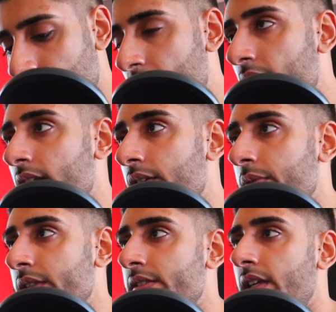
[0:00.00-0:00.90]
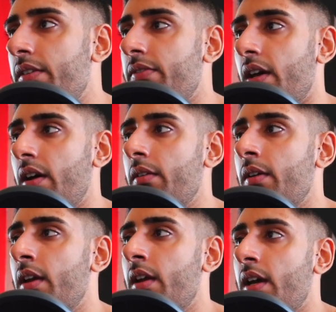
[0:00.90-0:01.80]
And if we save that
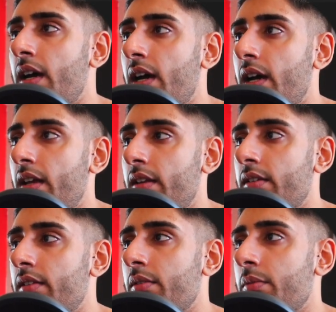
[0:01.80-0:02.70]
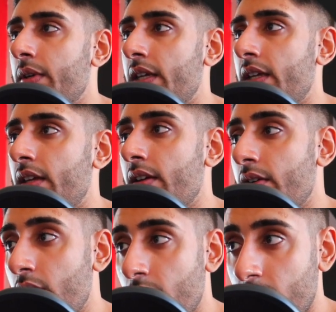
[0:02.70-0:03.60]
and we
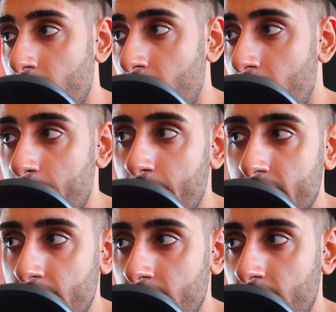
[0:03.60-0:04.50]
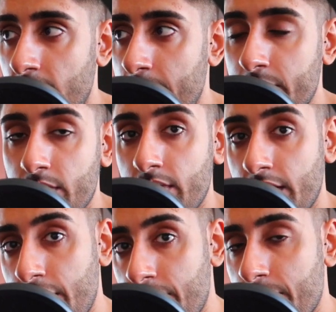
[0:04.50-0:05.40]
hook our button up to
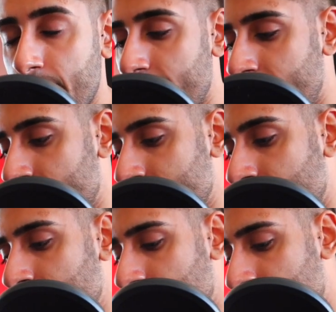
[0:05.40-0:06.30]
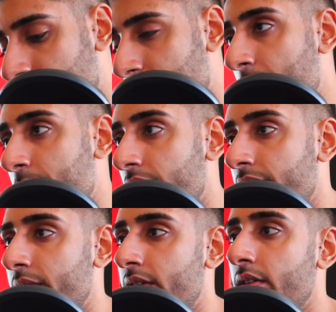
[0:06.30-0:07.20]
the increment function, because remember,
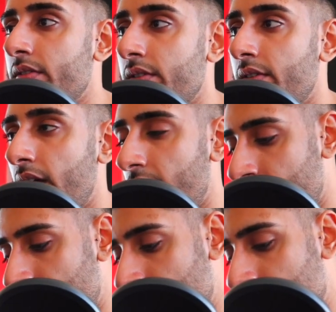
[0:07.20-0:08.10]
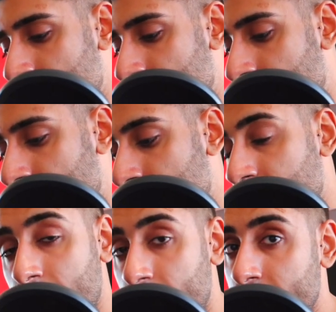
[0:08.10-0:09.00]
if we don't do that, then
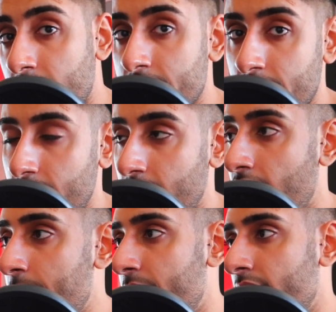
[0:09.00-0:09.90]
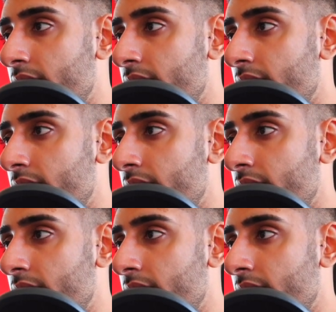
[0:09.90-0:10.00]
nothing's actually going to happen.